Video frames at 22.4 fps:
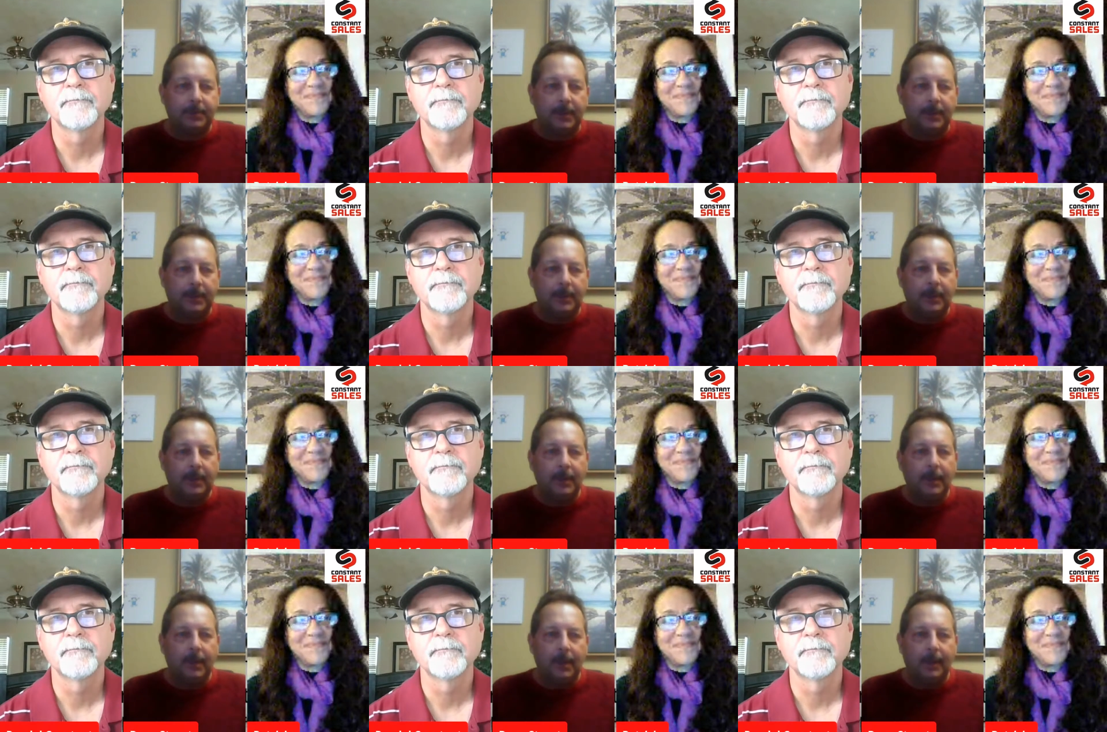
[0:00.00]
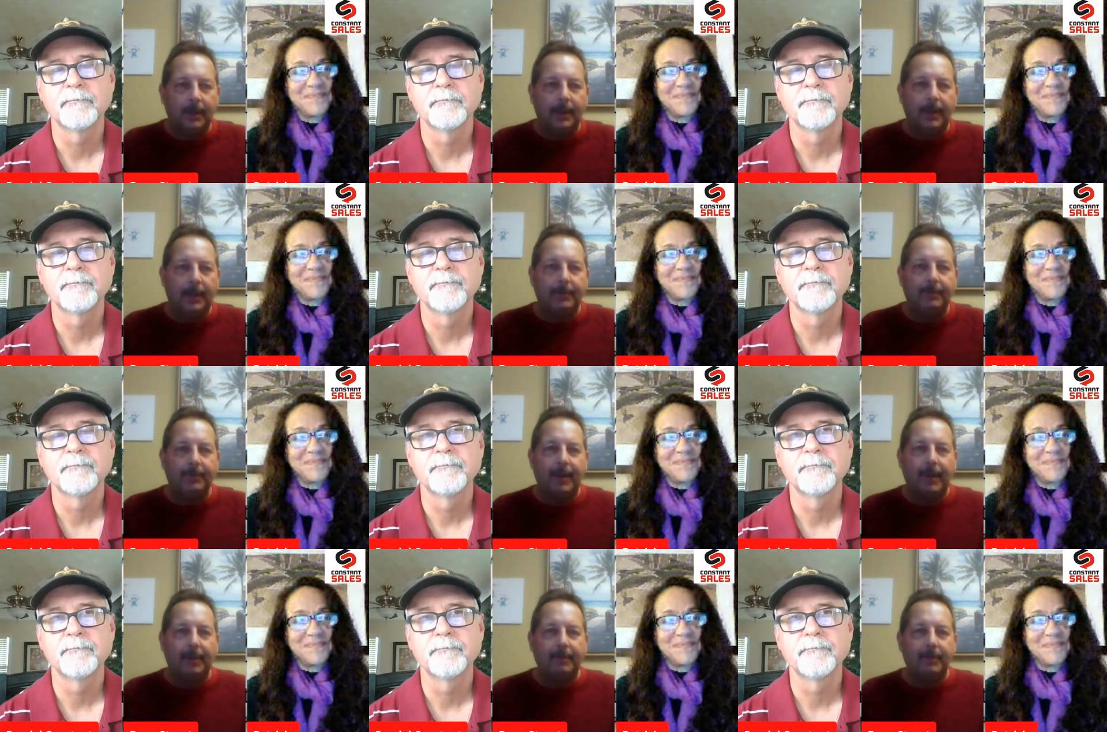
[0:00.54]
Speaker 1: But
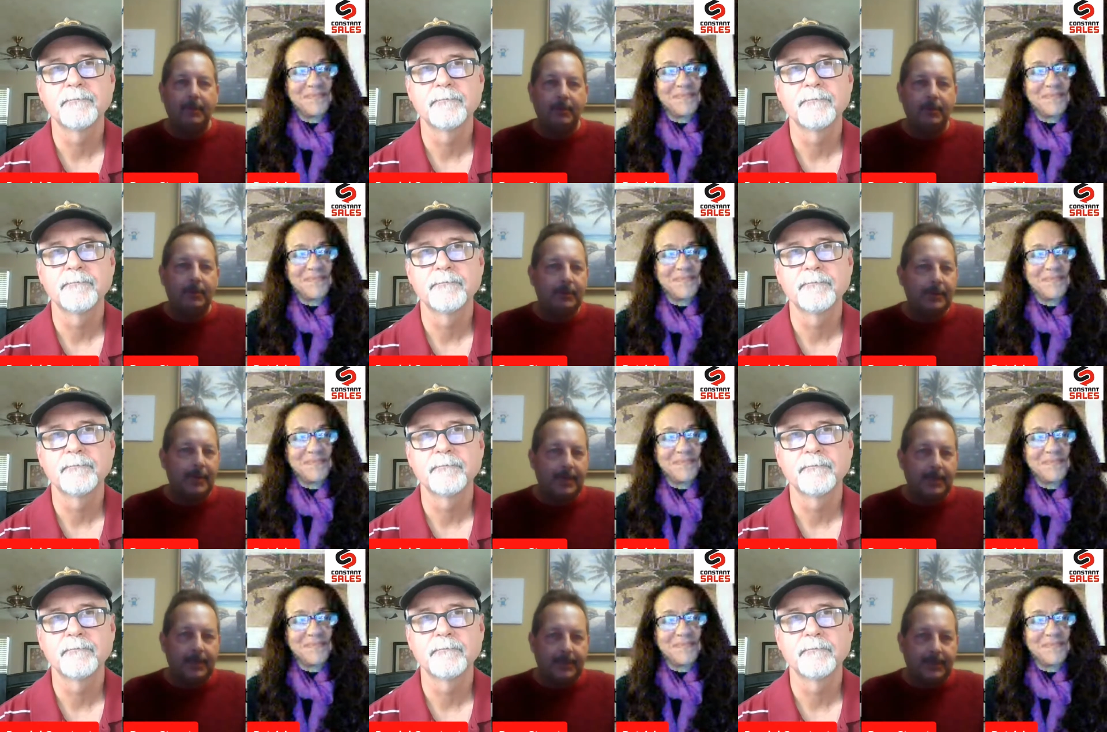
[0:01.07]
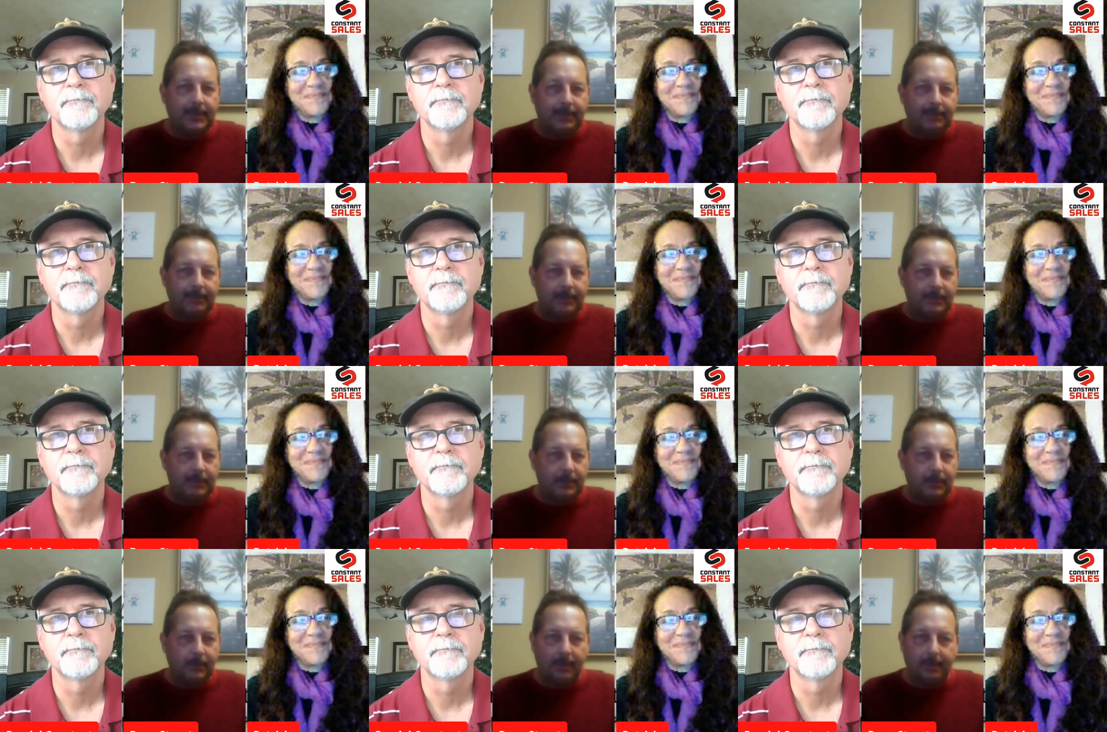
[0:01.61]
again, if I haven't learned
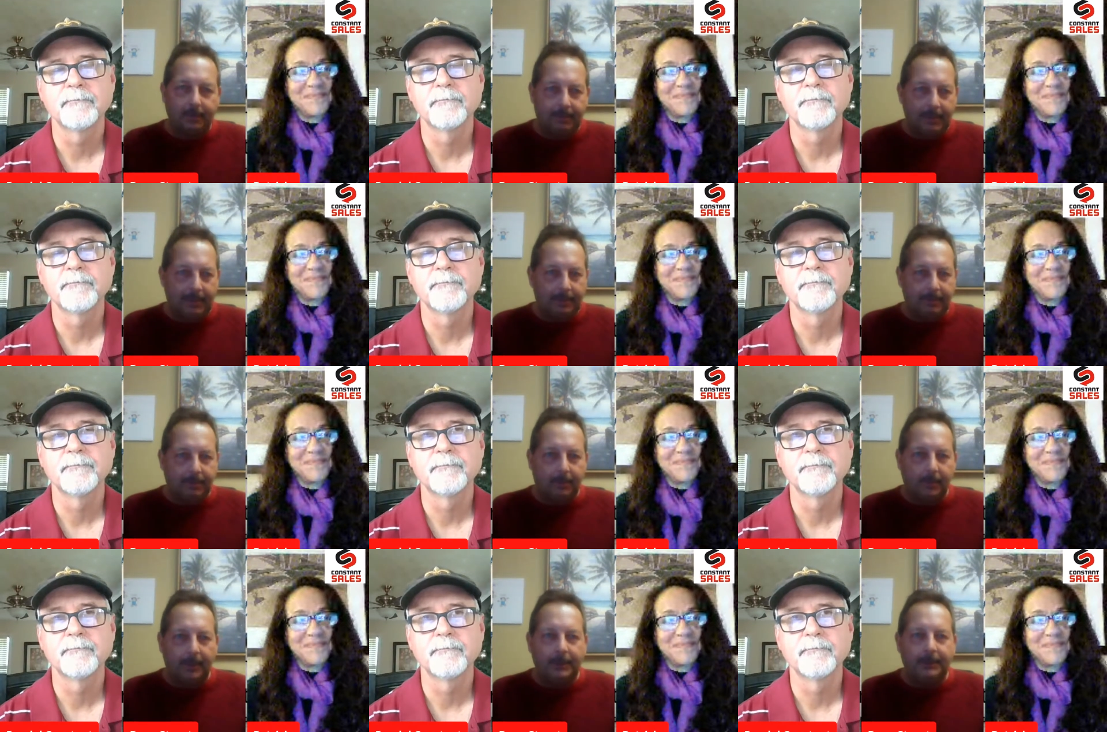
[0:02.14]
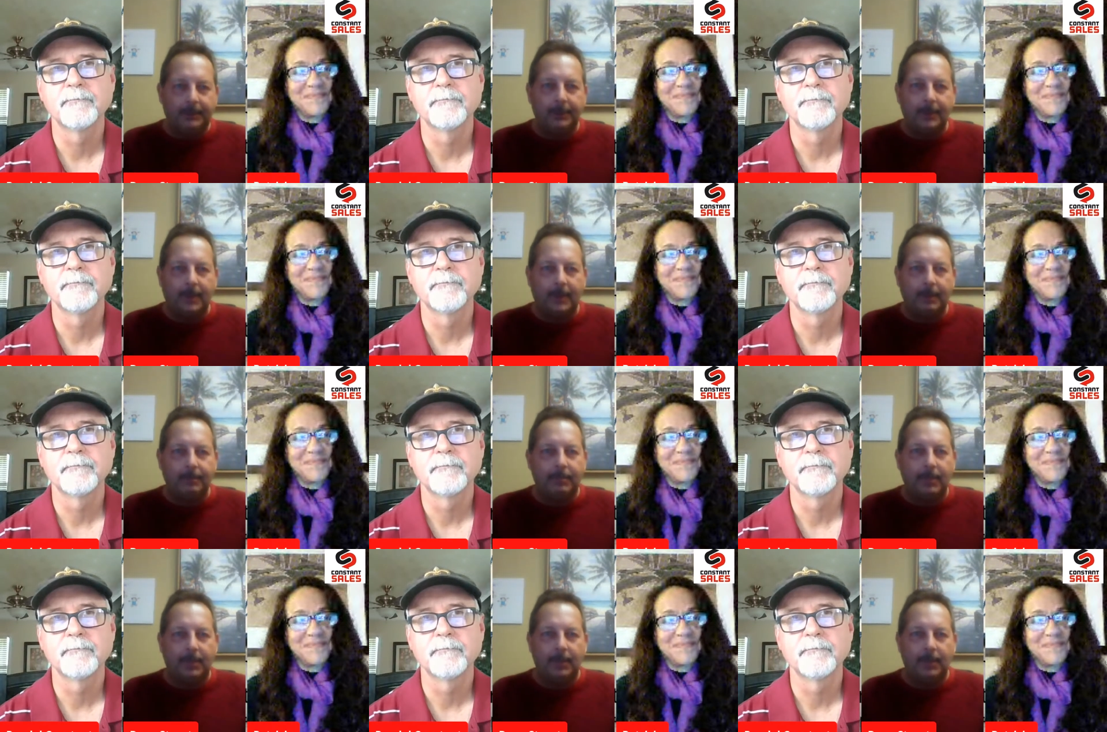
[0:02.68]
anything, the great people like
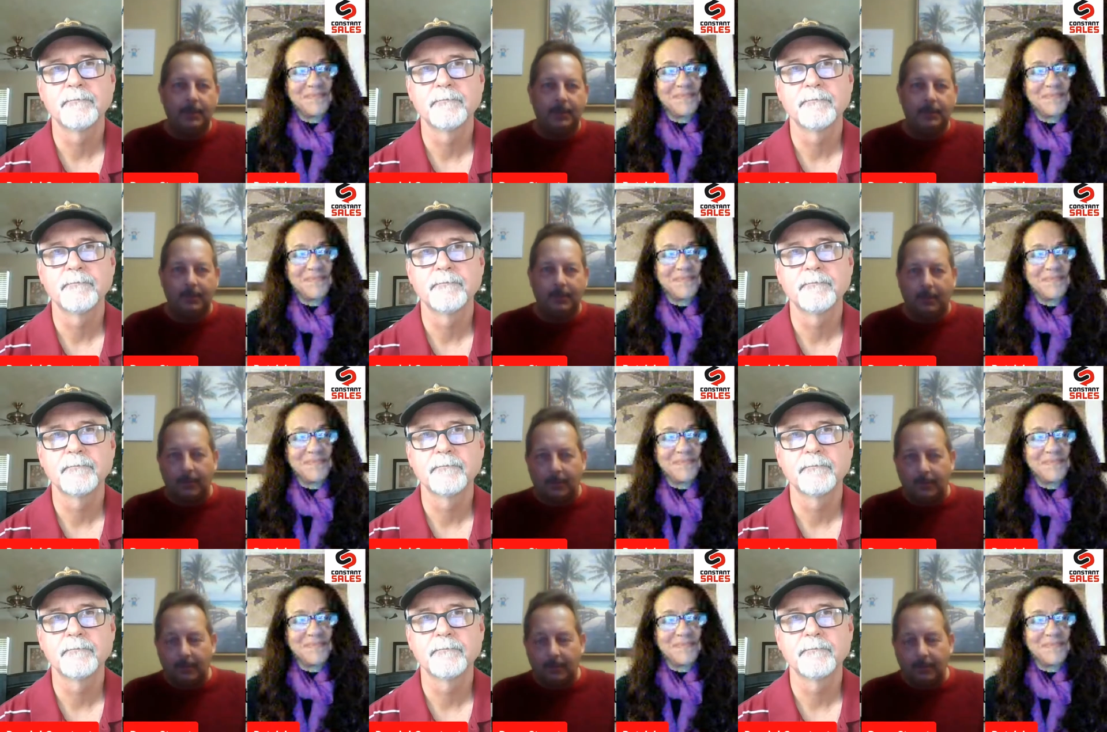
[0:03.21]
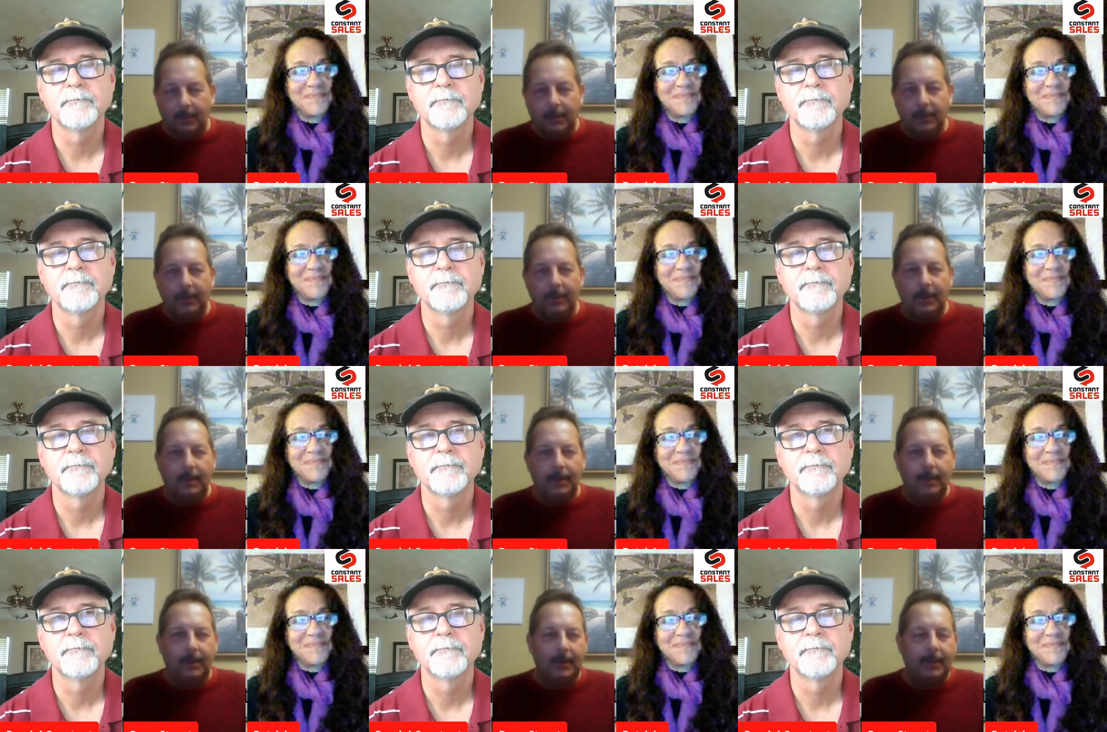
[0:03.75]
John Bello or
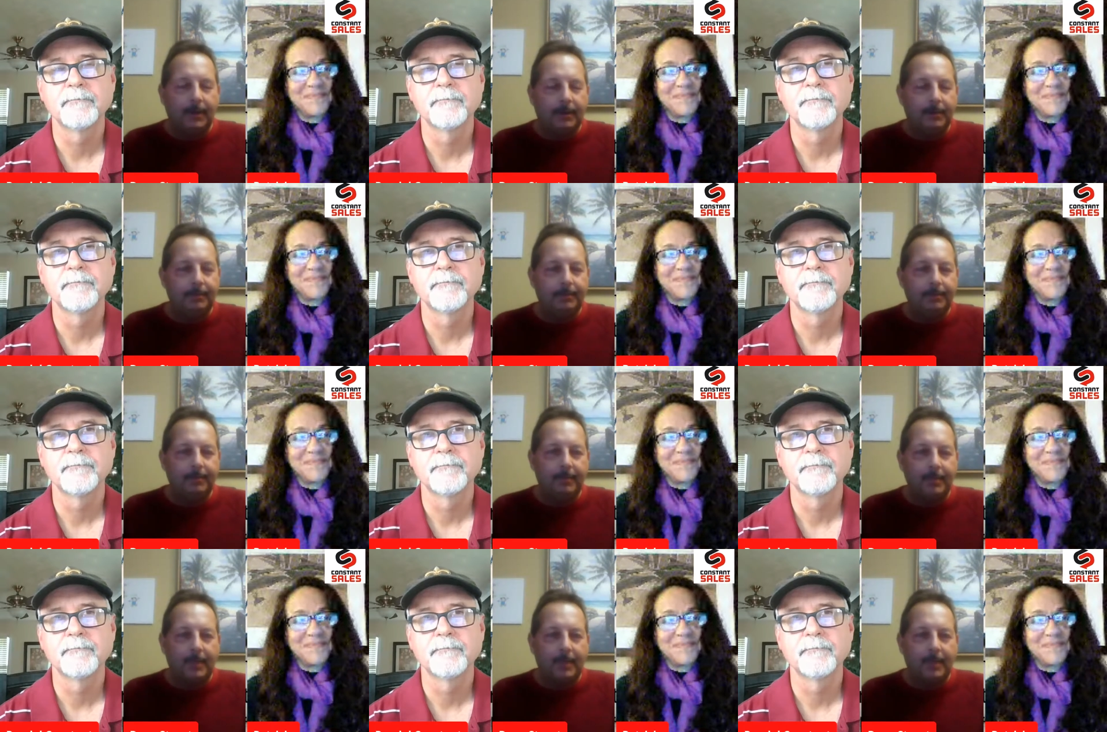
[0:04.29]
uh,